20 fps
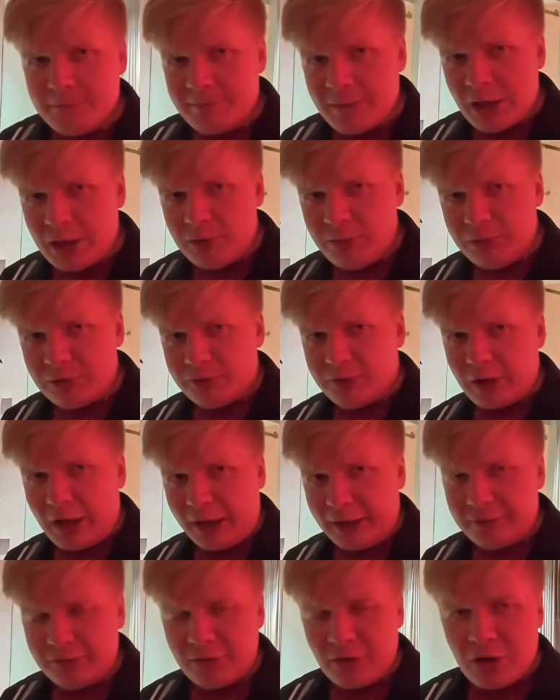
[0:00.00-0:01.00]
Anyways,
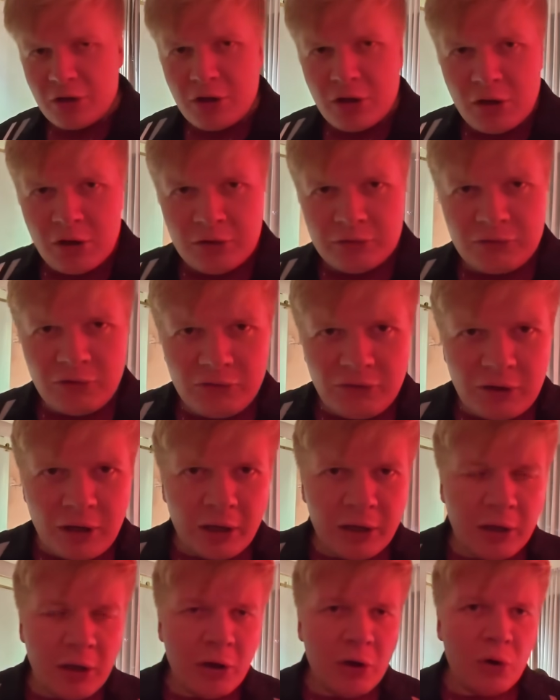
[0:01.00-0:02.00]
guys,
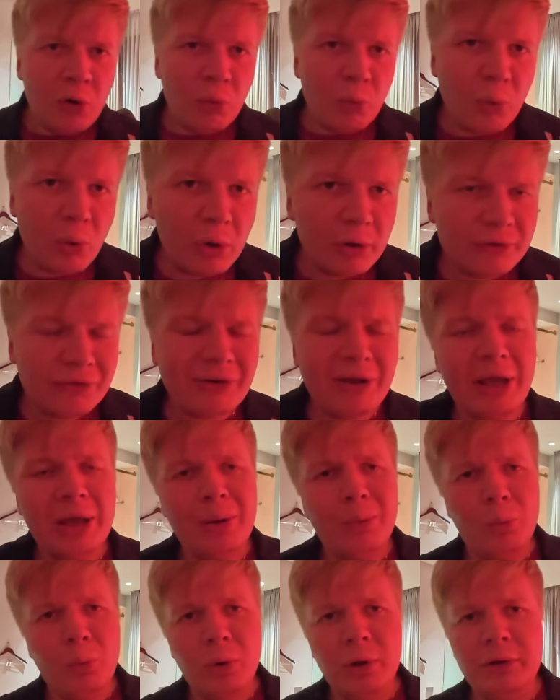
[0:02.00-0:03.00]
today was
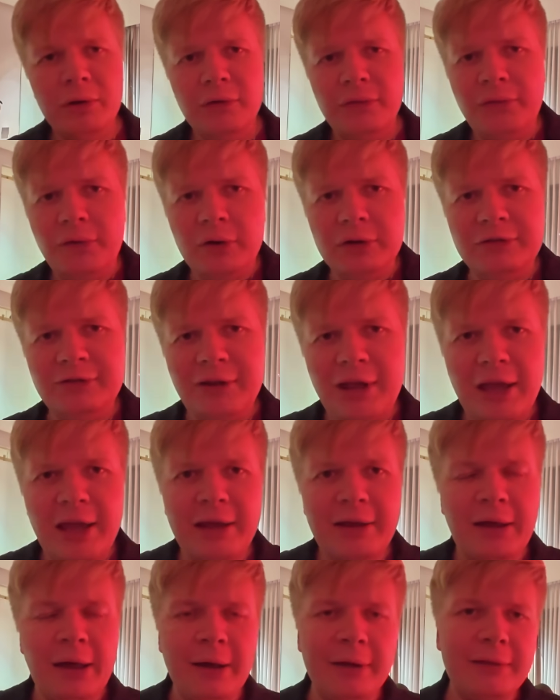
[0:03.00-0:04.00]
a wonderful
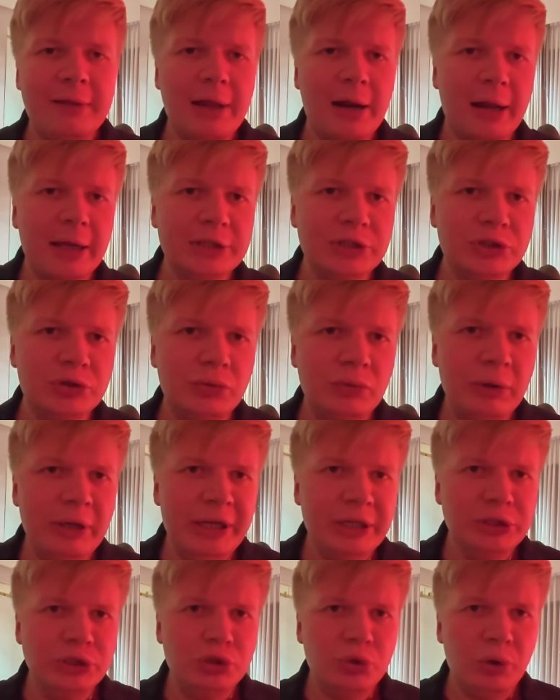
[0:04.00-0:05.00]
day that I
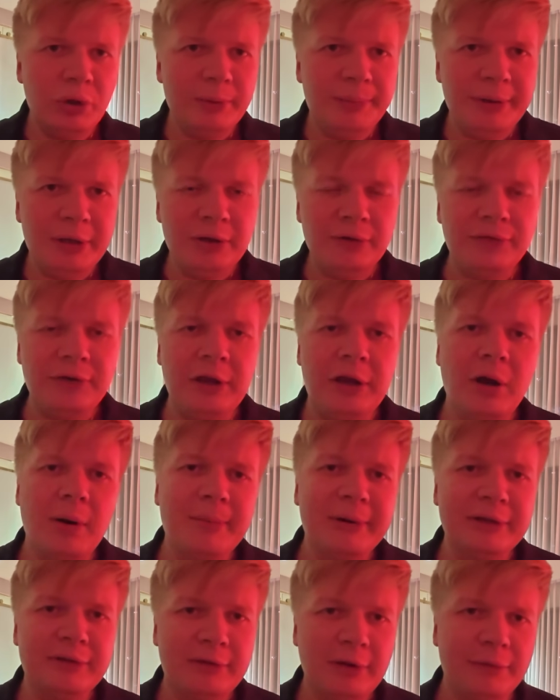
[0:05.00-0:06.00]
truly enjoyed because I got
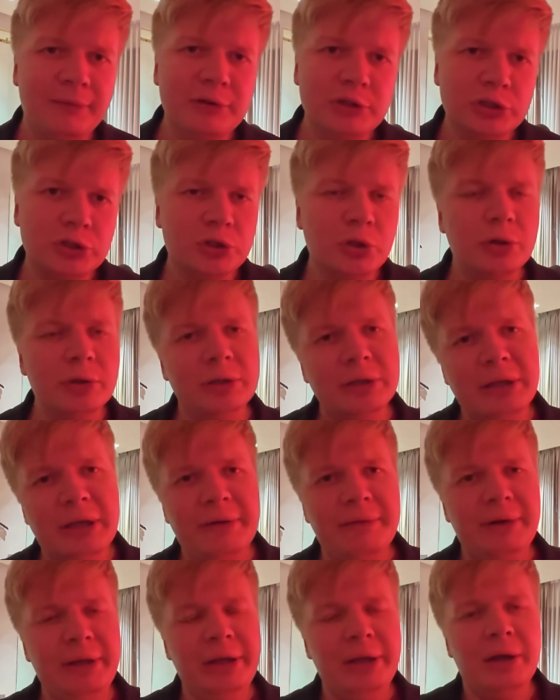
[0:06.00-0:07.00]
myself a shirt and
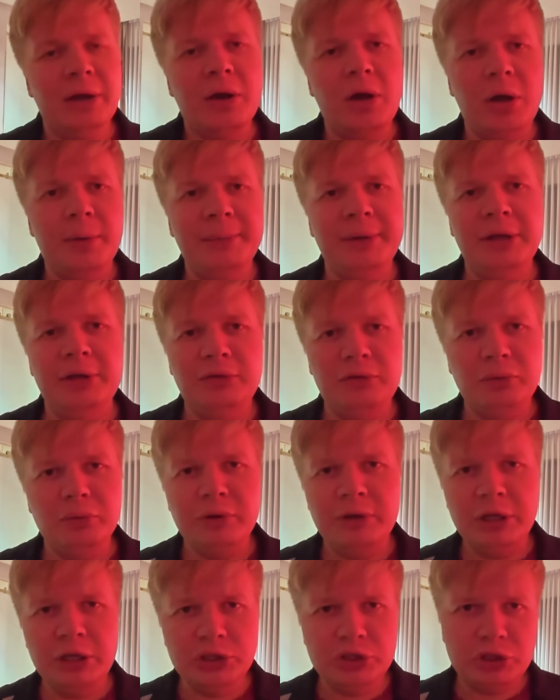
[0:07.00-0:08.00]
Evelina got me 2
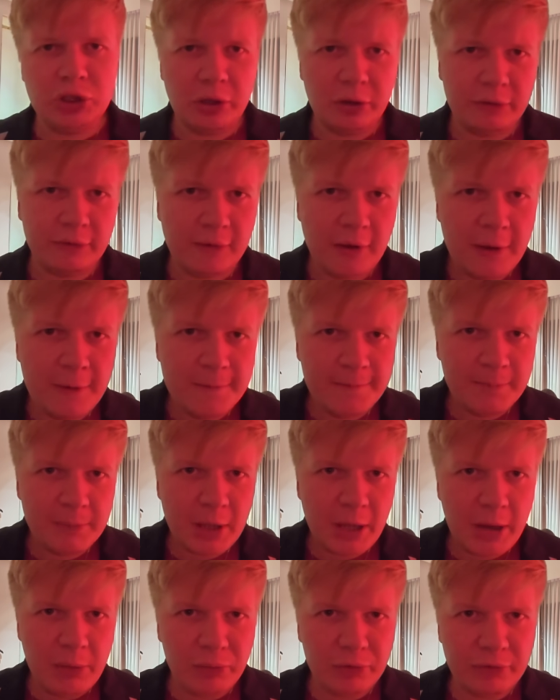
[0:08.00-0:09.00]
t-shirts.
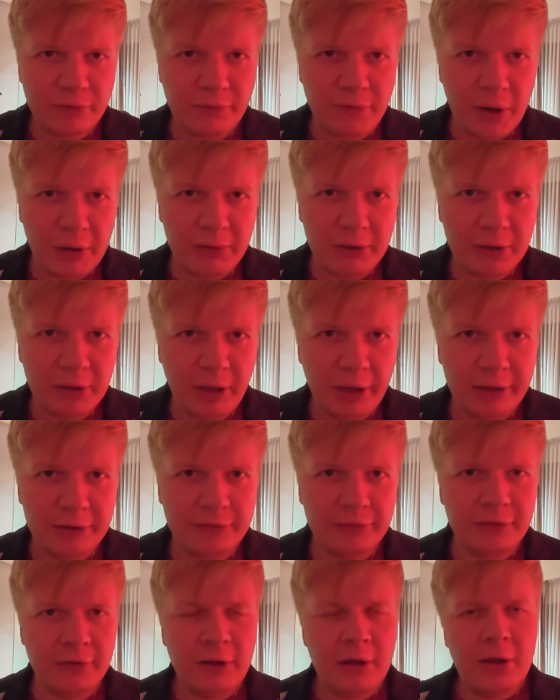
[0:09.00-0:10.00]
It was very
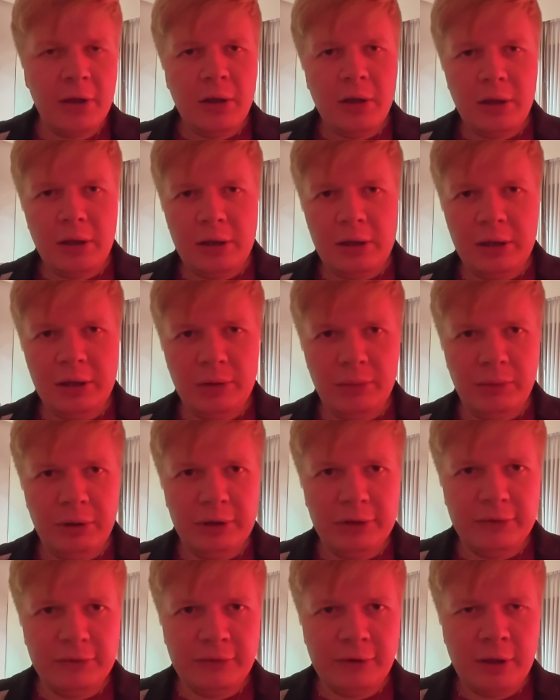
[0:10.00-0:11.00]
nice.
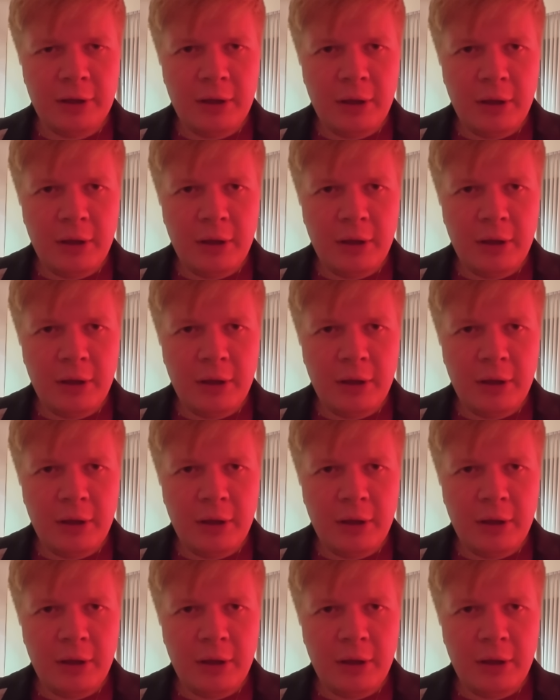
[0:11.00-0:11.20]
Anyways,